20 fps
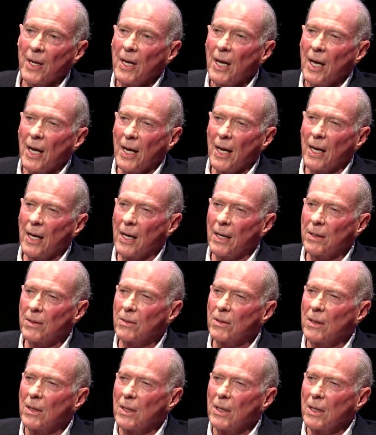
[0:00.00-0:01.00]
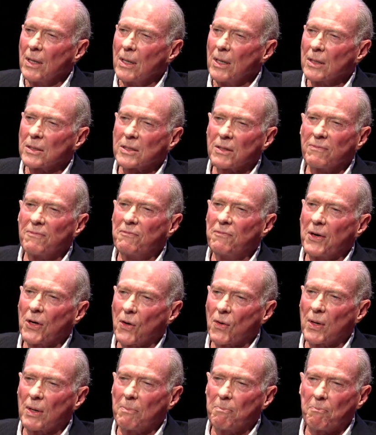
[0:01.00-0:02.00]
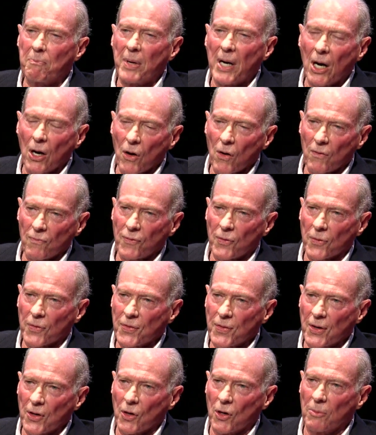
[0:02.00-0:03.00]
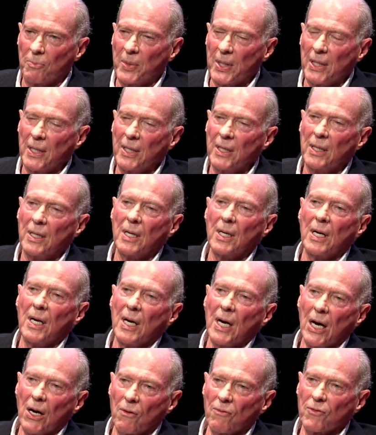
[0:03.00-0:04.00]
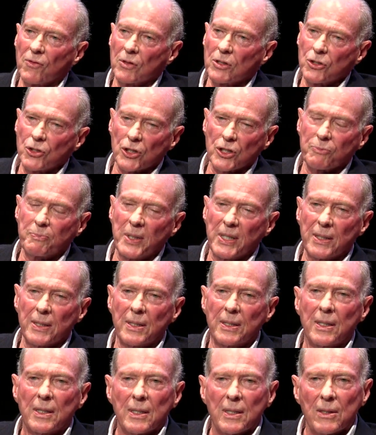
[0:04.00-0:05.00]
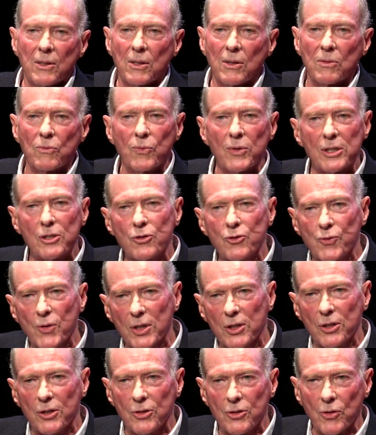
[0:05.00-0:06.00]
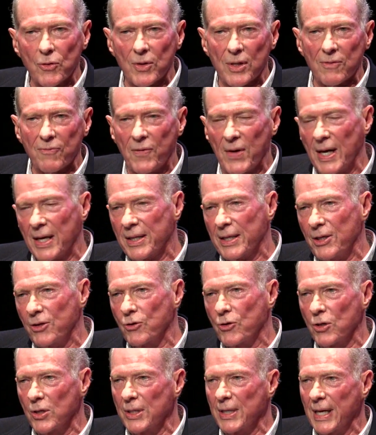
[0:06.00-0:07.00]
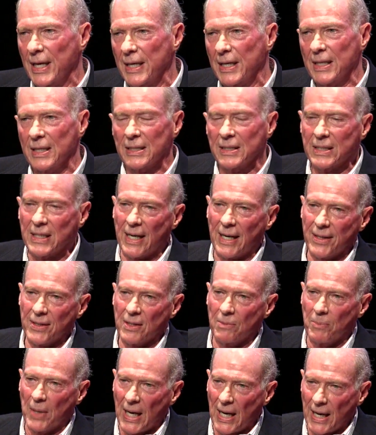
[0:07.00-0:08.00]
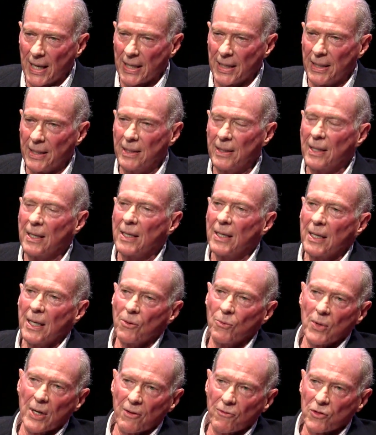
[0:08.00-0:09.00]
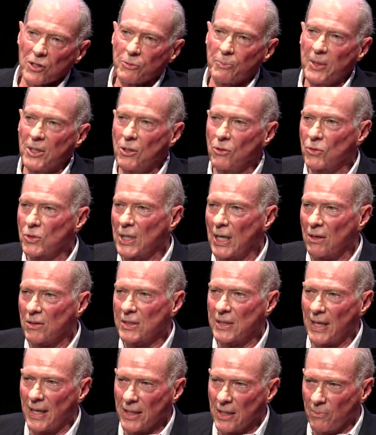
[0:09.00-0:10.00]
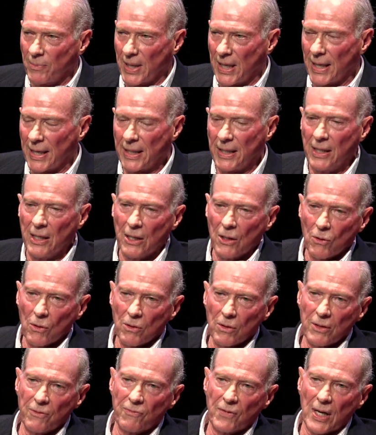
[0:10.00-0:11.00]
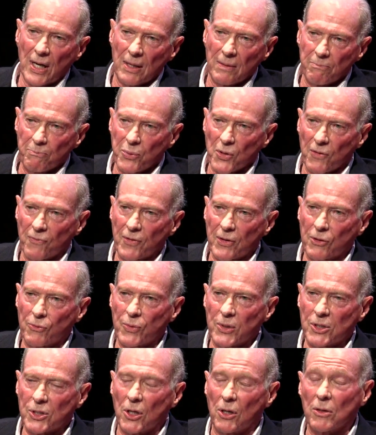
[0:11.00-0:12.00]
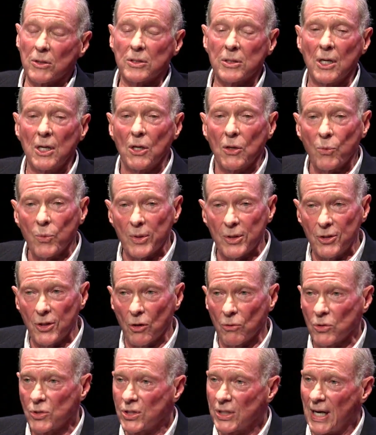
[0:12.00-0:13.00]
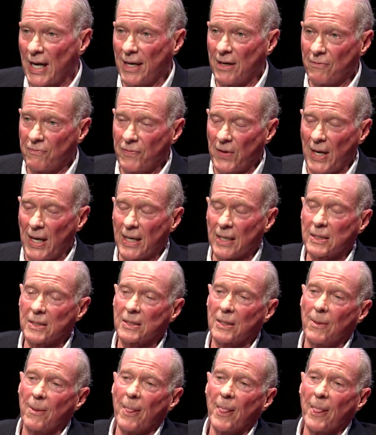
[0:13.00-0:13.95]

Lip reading: And it's a very powerful therapy. However, it's just been restricted due to the fact that you couldn't get it inside the body. And whenever it's been used outside the body, you've gotten perfect results with no side effects.